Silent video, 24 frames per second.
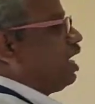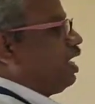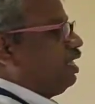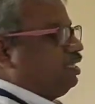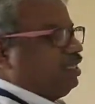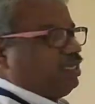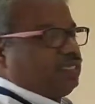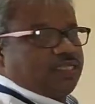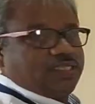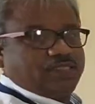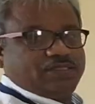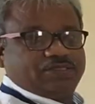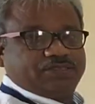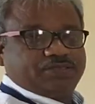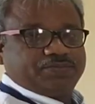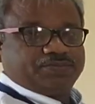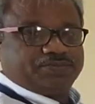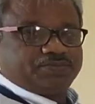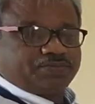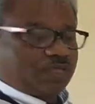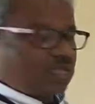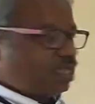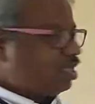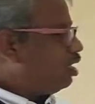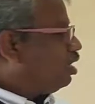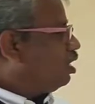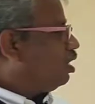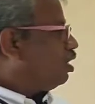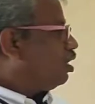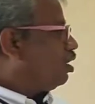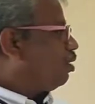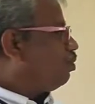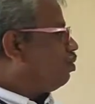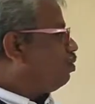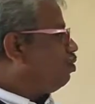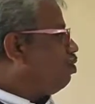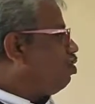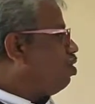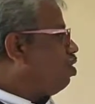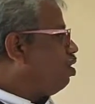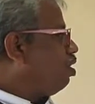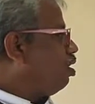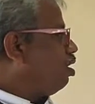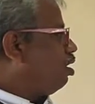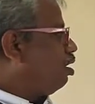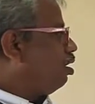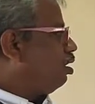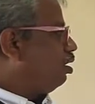as it is. Okay, if
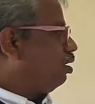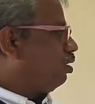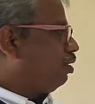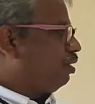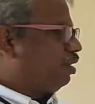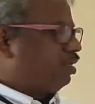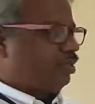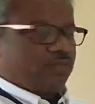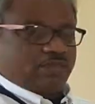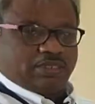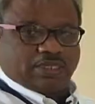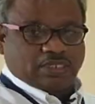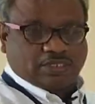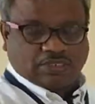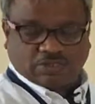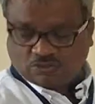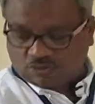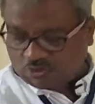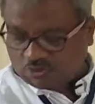you this is